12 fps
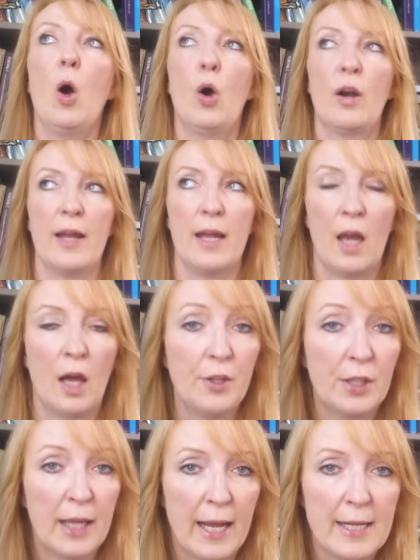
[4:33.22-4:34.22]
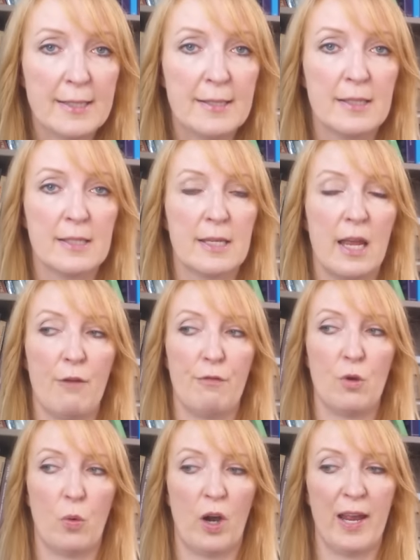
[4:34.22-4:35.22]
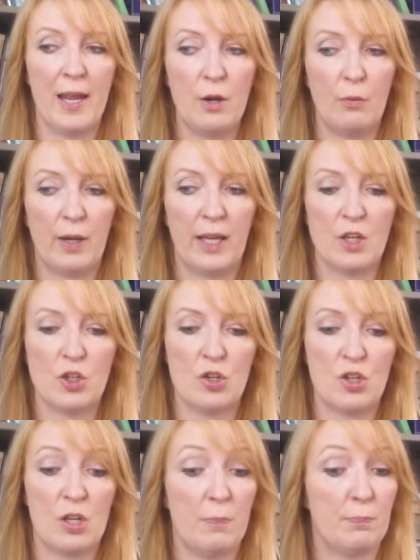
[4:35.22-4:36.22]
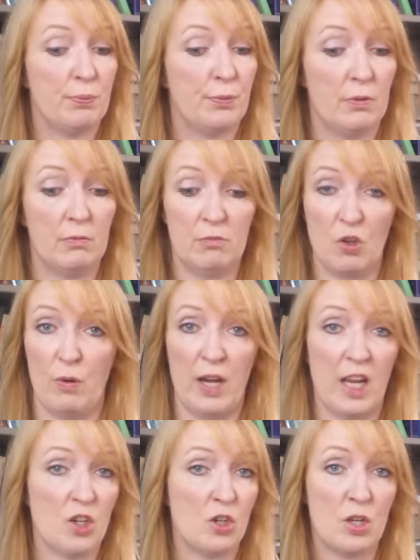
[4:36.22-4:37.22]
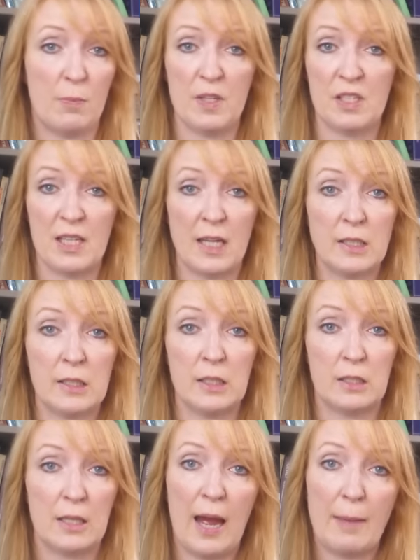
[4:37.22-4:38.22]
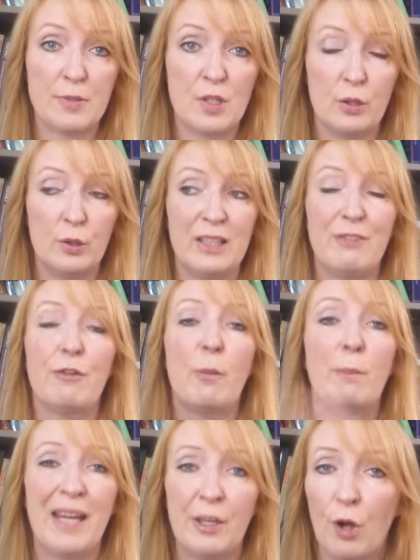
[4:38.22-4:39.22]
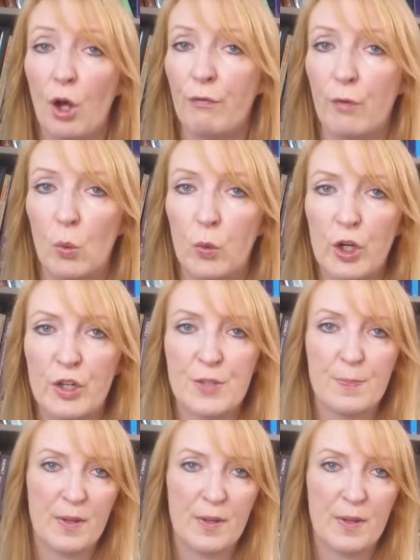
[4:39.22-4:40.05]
Or in other cases, if you are in a relationship, the relationship is tested, absolutely, for better or for worse.